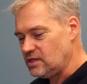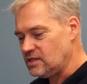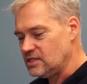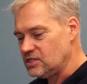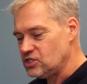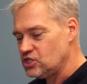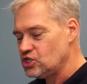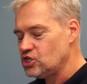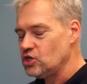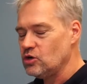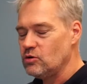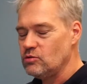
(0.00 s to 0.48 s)

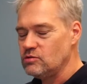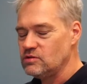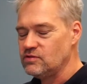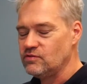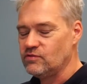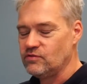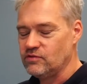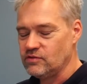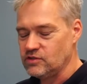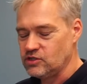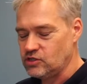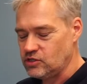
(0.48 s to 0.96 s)
these
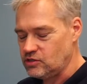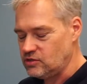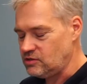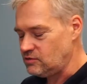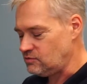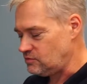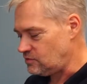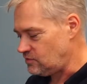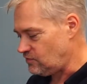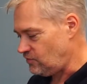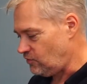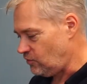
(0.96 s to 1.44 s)

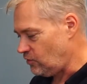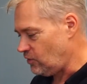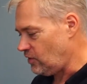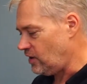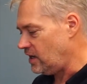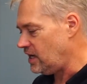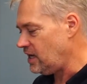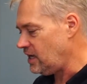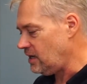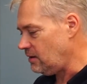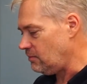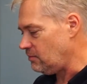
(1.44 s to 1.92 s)
shoes for
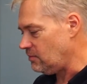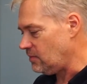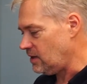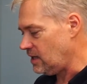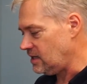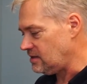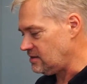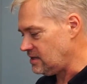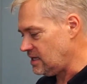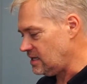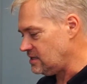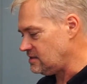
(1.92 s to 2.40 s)
him,
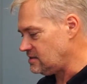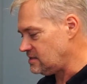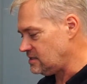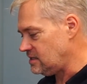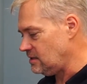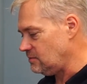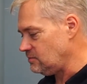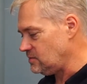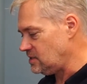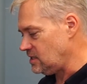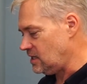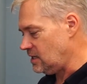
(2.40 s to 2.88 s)
and then
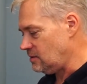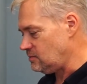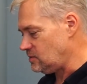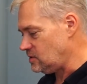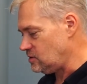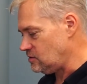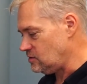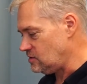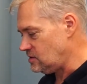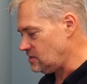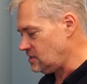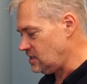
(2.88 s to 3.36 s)
sometimes
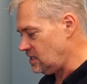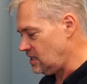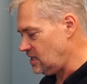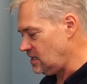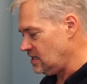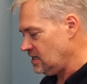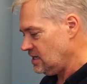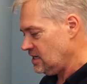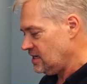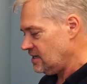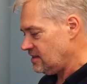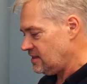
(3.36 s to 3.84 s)
you
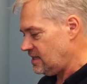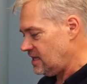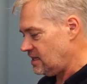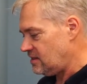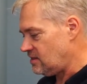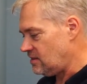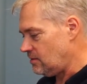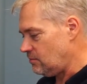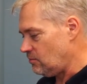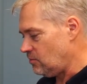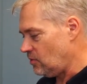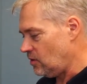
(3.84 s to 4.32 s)
see
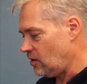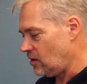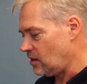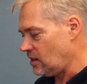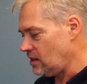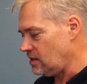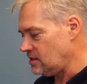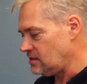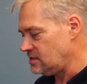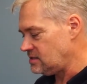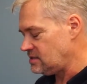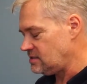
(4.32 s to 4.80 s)
that the
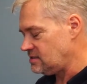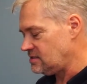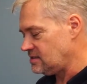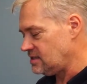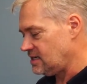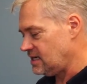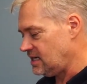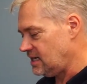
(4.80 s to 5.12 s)
models